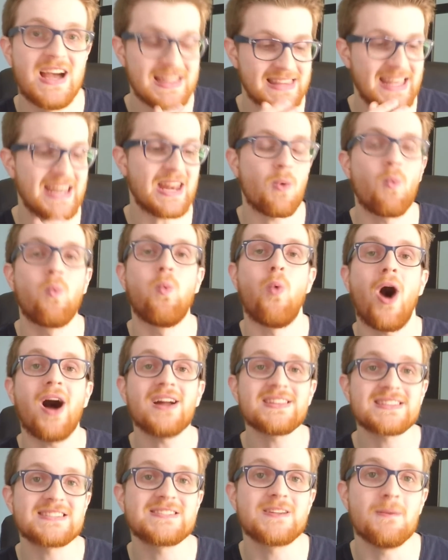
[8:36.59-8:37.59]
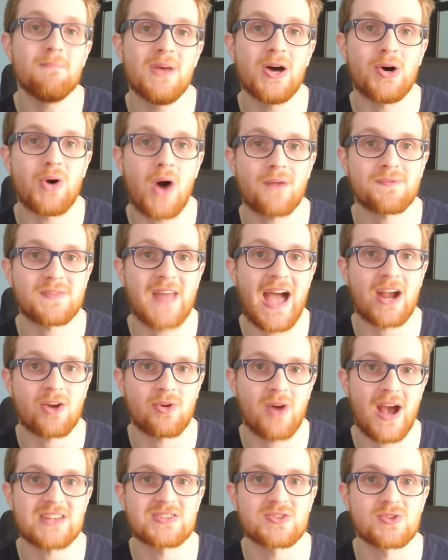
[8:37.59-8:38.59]
that it wants to mill off "That
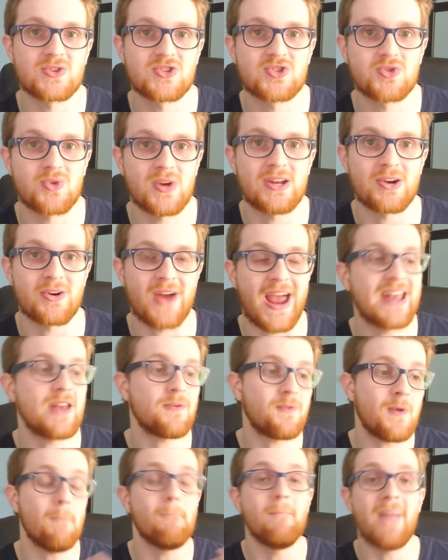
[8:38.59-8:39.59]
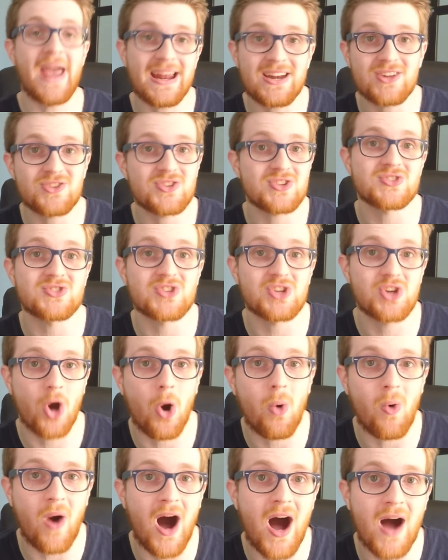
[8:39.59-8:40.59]
Grass Looks Greener," and if it manages to
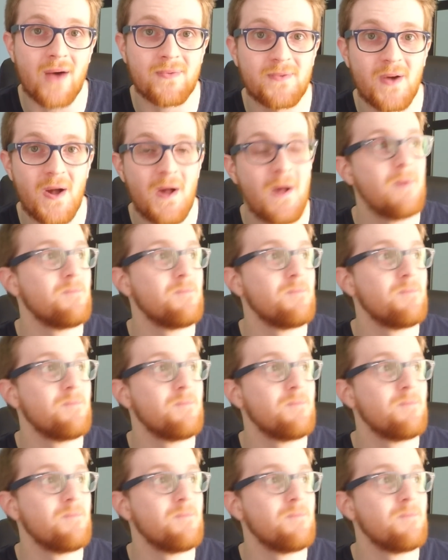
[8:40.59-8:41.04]
go off,